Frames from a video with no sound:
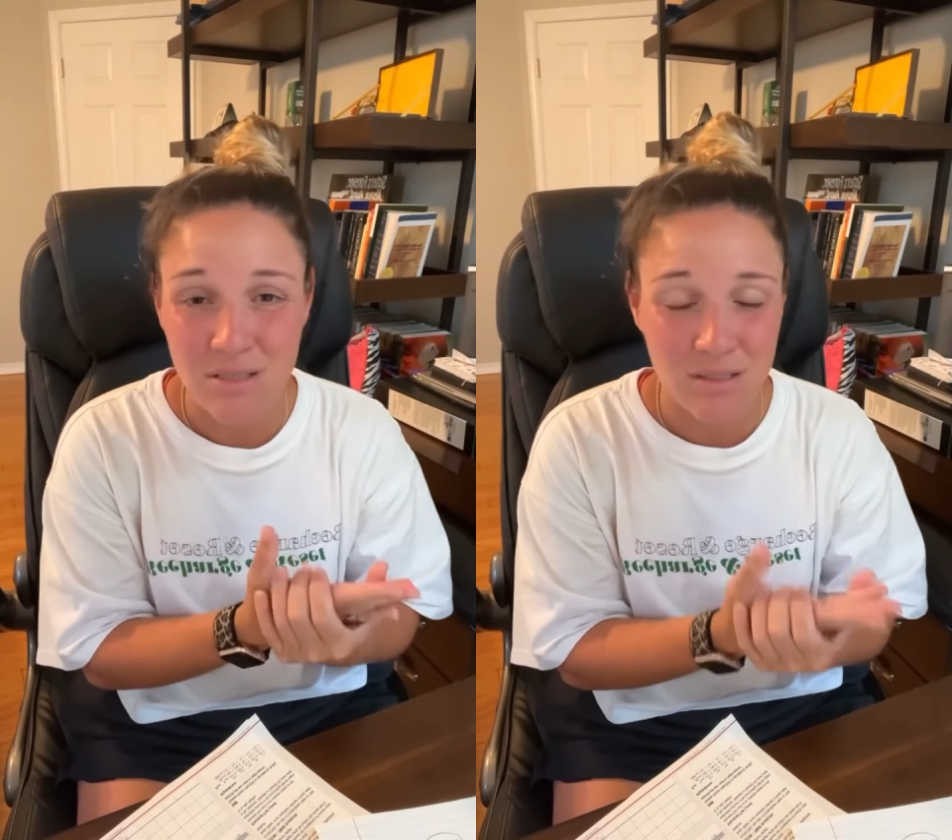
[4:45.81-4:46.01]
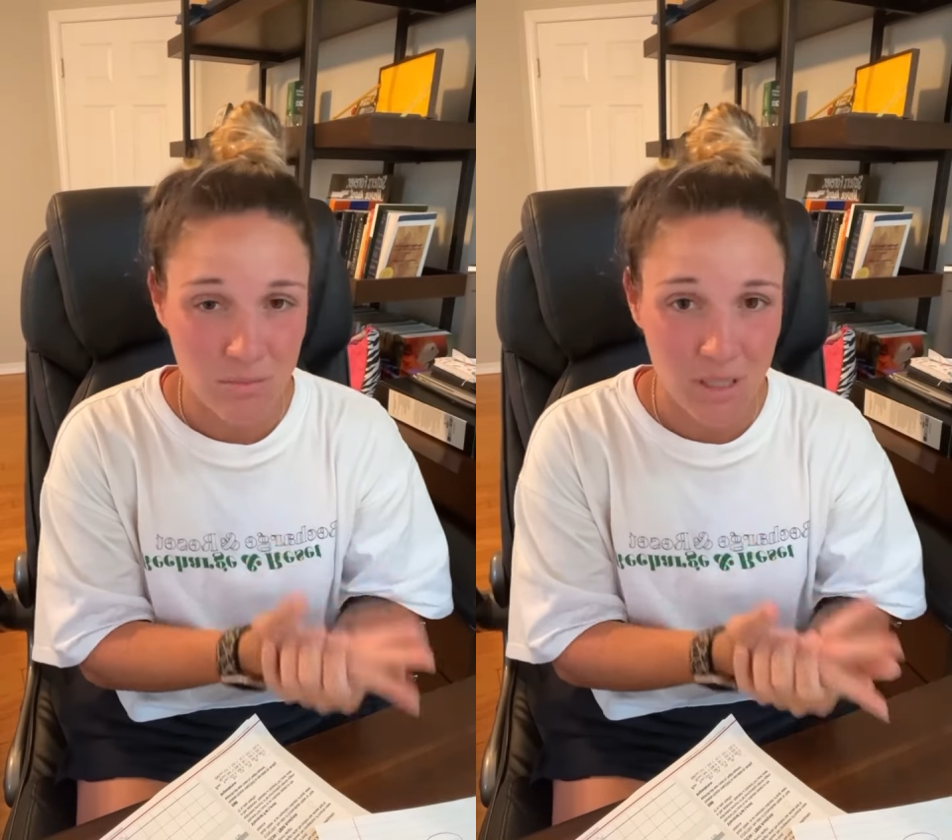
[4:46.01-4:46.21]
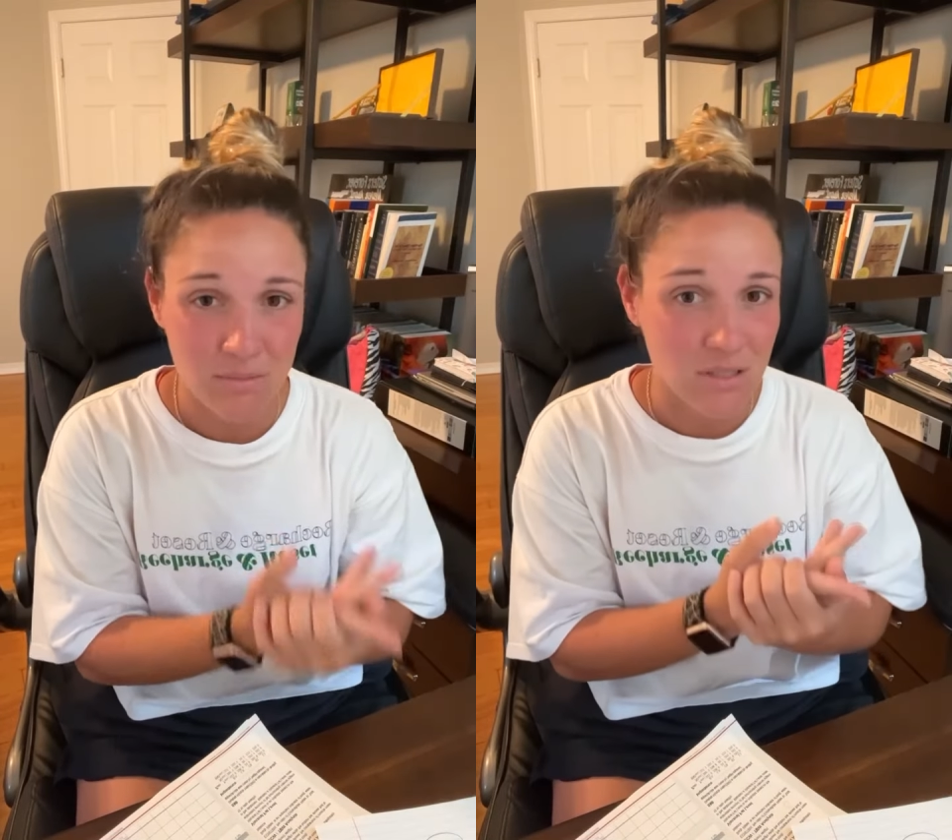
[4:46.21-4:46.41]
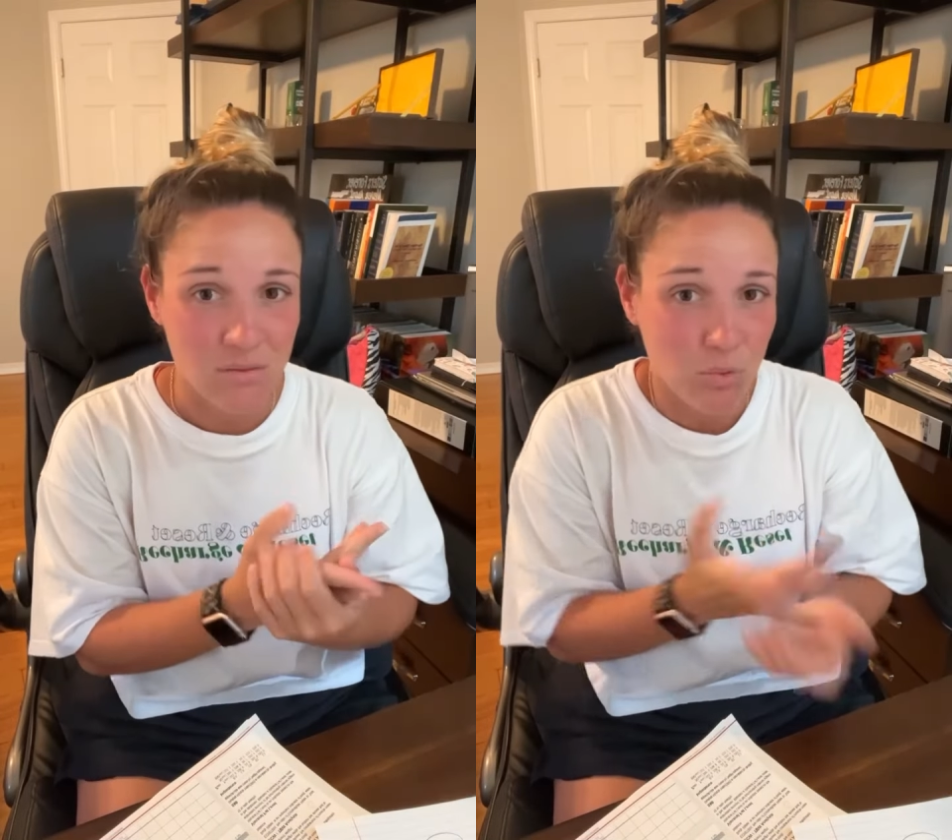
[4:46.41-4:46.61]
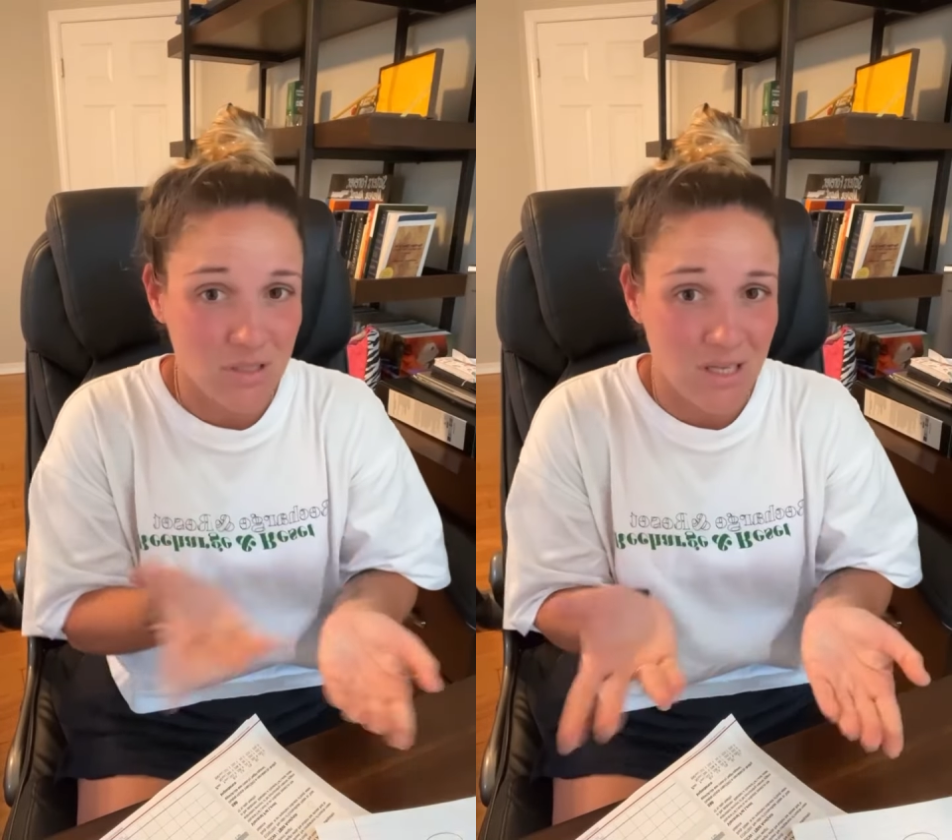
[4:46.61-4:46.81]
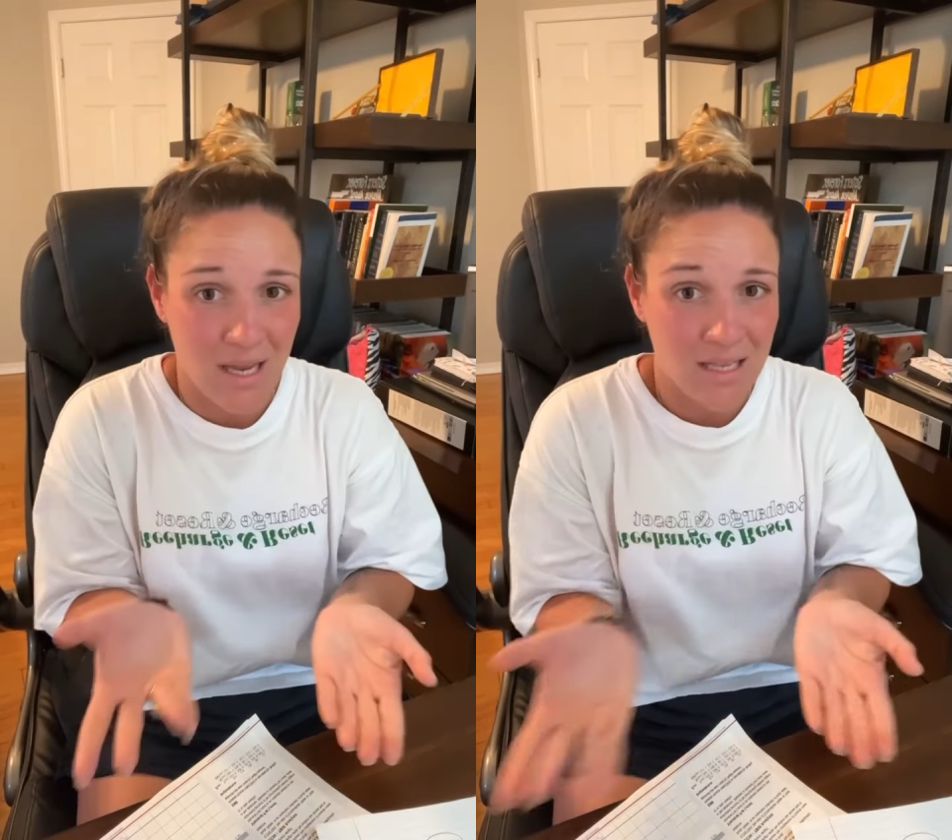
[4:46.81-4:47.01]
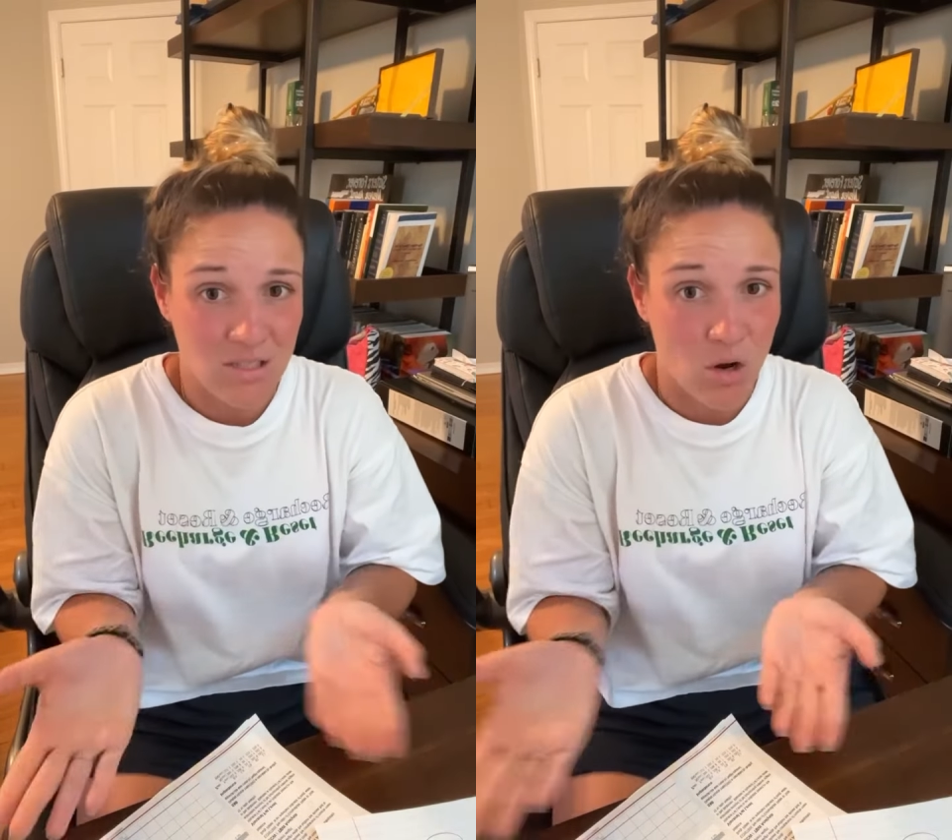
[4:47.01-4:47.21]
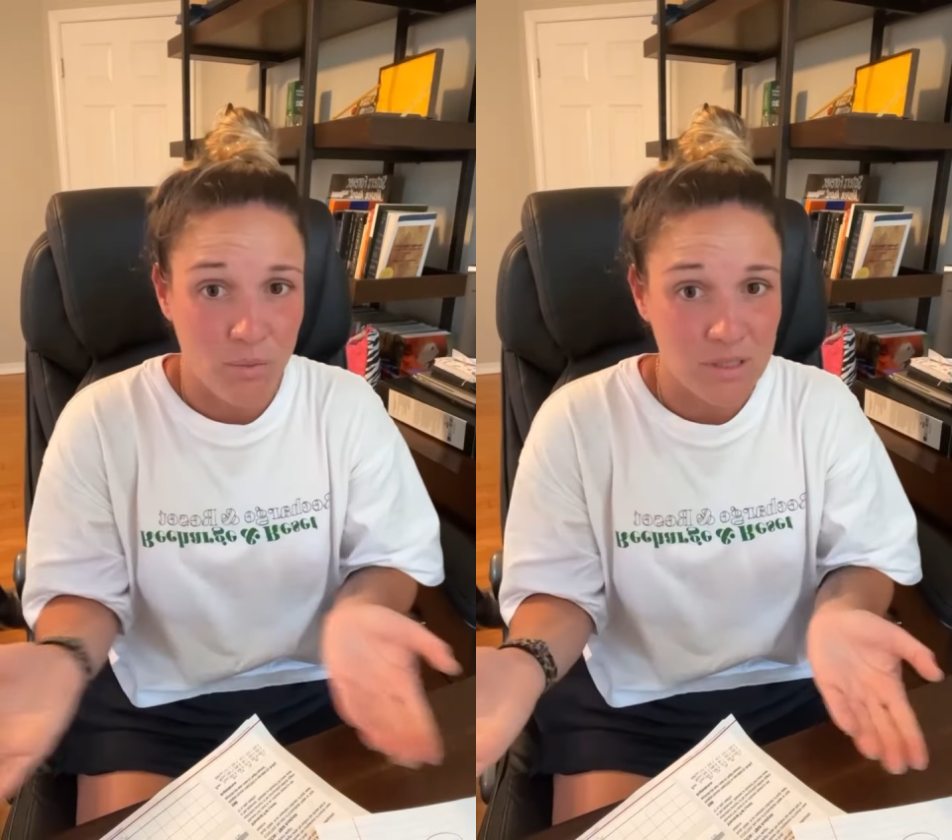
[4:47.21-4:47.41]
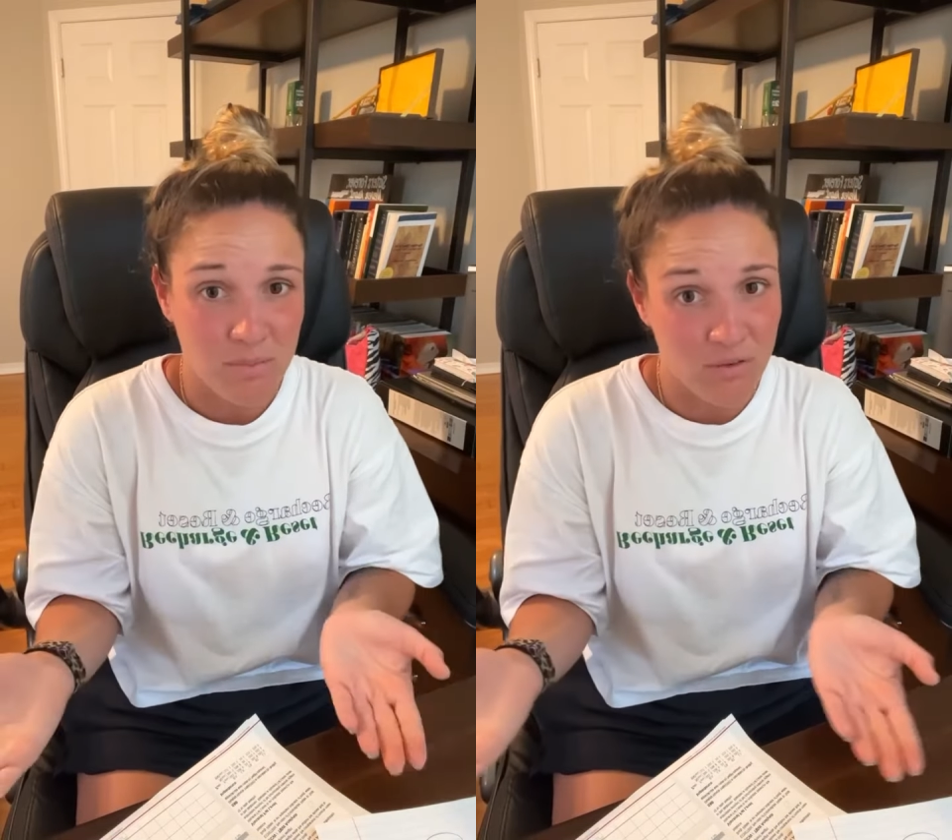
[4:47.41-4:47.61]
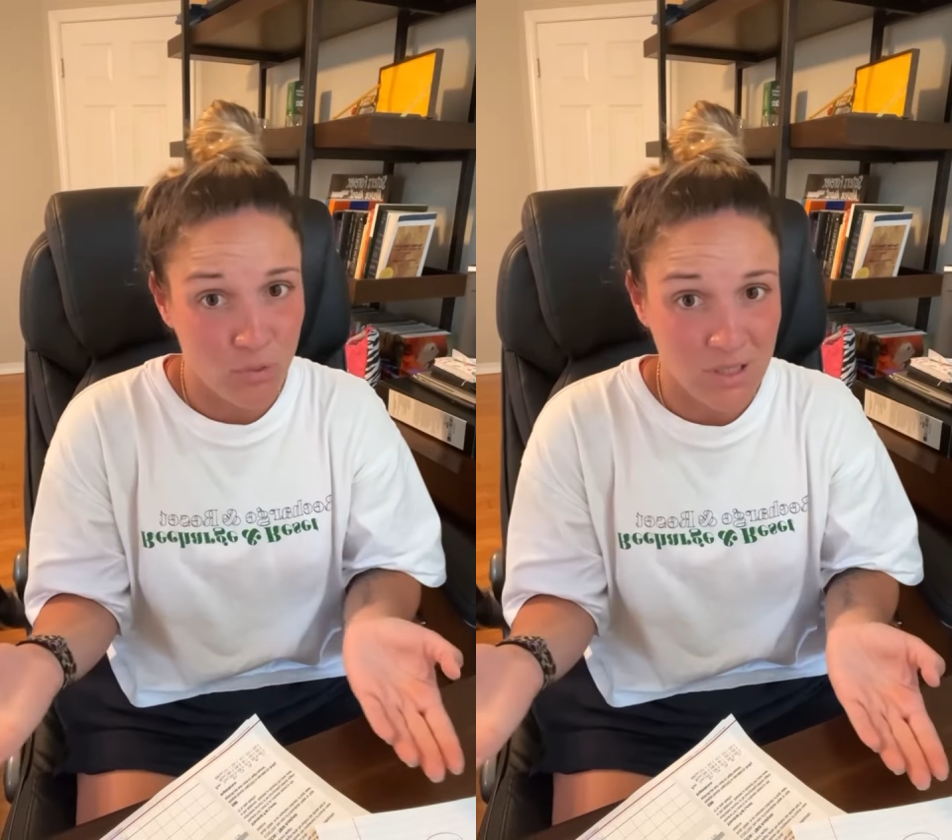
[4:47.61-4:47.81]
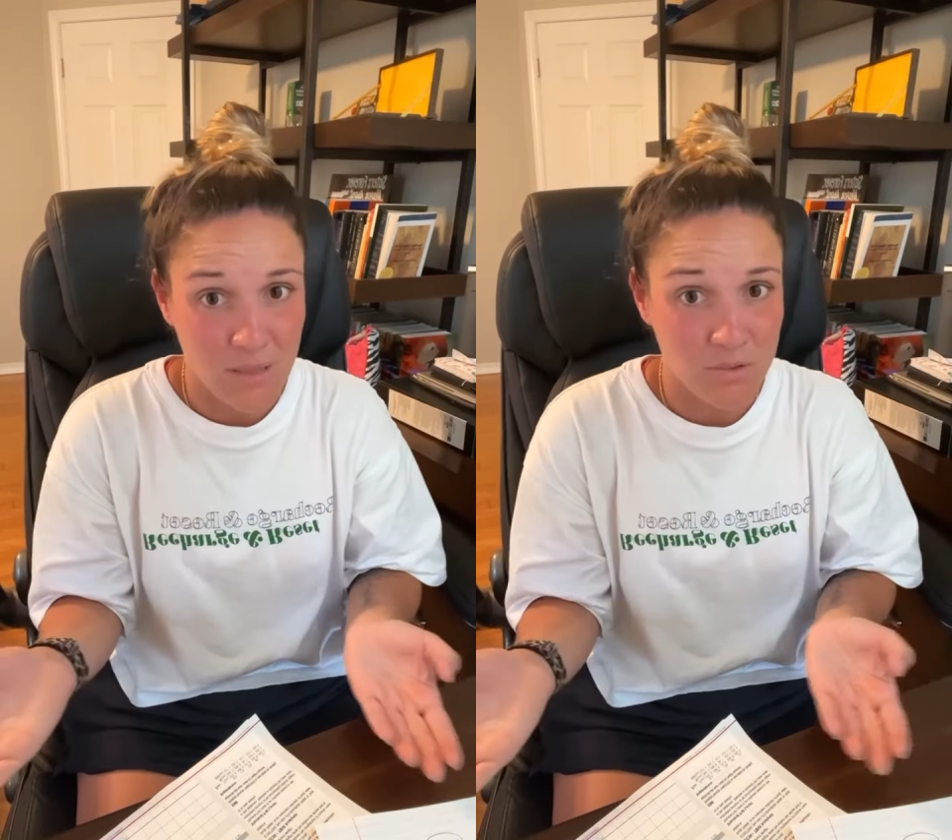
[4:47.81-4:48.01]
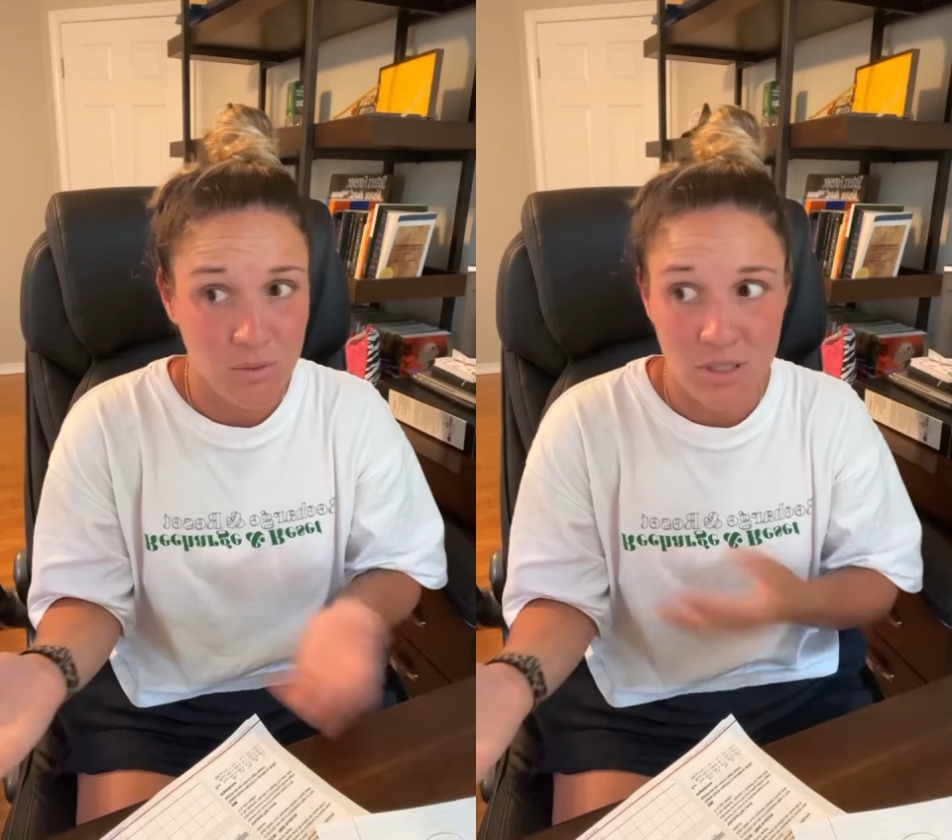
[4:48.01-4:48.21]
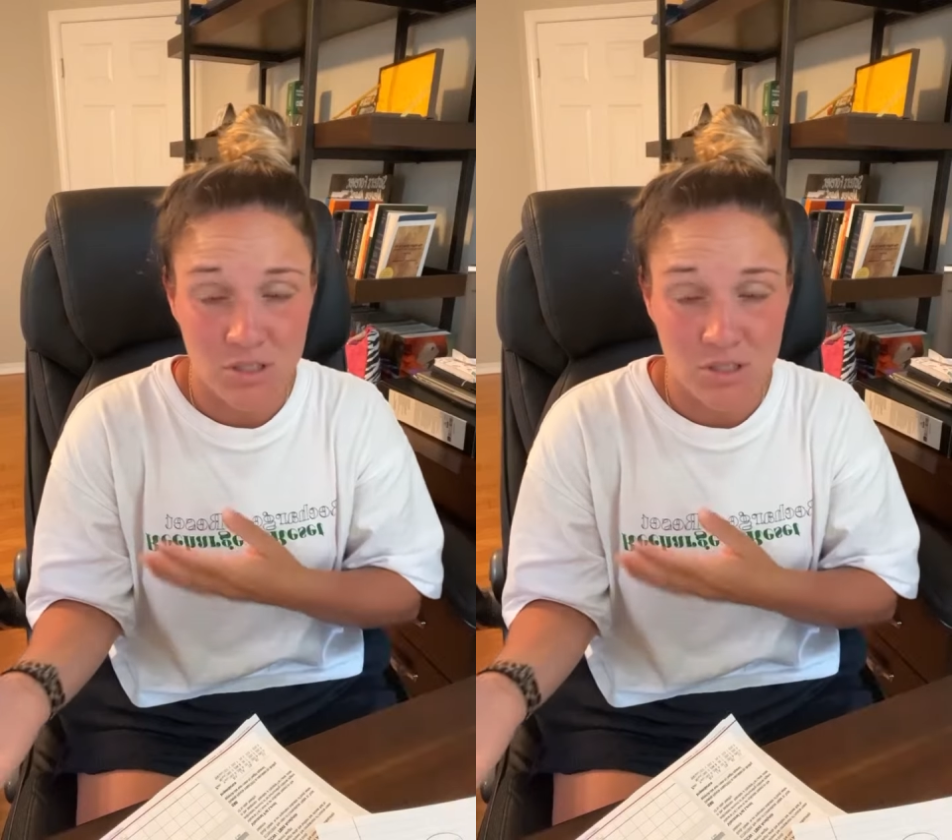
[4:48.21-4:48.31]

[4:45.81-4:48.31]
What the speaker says: Sometimes it hasn't always been 4 times a week,